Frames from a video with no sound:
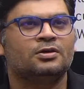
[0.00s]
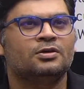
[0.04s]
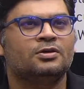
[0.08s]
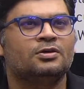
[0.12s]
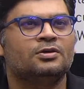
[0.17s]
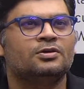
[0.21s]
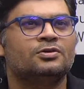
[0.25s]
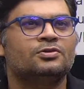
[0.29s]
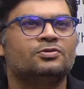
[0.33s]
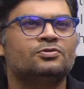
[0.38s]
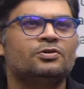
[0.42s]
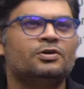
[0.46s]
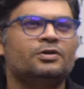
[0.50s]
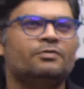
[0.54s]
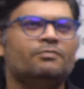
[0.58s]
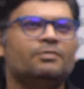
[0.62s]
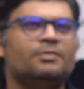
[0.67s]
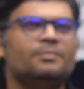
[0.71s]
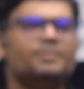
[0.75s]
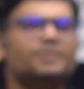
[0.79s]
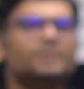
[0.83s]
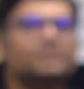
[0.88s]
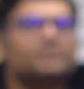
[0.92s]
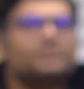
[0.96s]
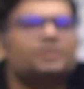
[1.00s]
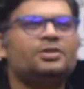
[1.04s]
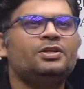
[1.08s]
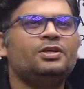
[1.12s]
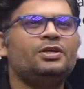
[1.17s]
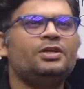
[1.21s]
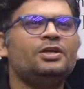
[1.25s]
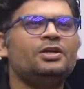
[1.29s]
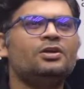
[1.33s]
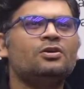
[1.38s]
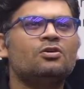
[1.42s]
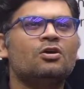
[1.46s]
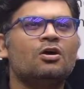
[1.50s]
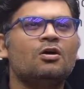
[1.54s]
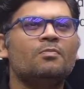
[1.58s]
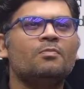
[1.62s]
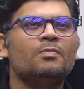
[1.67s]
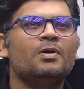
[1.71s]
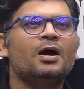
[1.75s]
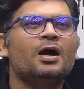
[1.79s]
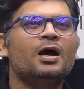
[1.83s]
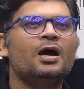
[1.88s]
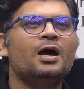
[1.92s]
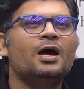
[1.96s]
So it will be 3
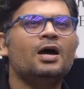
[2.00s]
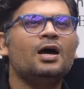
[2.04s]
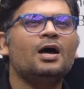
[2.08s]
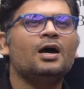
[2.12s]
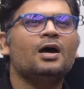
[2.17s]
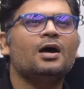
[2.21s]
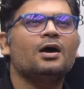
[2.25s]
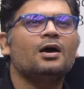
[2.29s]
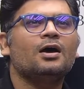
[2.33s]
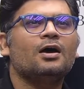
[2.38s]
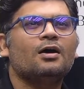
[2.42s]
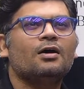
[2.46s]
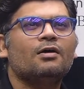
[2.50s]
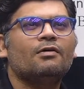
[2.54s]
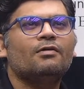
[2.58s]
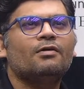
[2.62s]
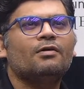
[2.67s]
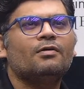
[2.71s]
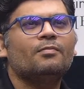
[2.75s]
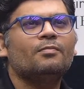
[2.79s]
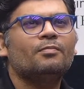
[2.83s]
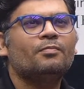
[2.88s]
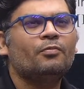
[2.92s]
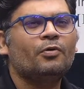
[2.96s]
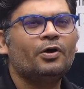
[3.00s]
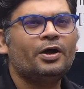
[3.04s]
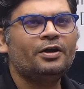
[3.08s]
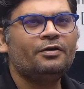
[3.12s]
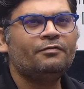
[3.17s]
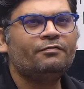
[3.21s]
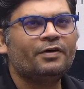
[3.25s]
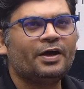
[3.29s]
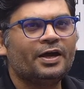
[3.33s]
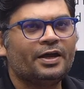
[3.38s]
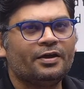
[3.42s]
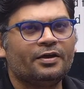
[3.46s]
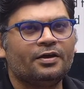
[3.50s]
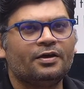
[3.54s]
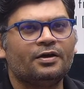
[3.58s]
comma 0.5.